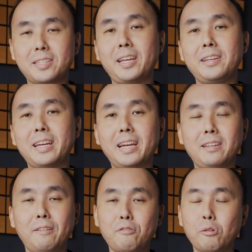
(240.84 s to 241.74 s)
say that
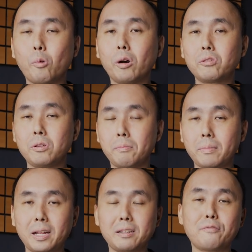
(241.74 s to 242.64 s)
if you want to
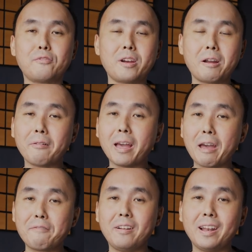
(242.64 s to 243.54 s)
mount a very
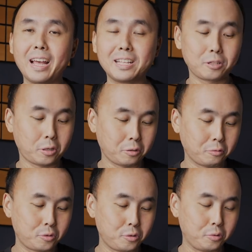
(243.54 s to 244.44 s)
heavy lens
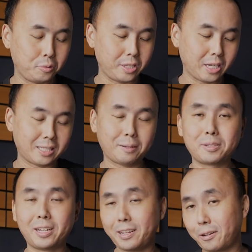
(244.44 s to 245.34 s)
onto the
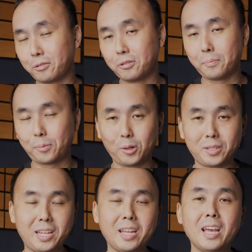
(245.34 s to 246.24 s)
adapter and onto the
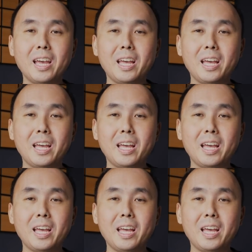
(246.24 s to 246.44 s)
body,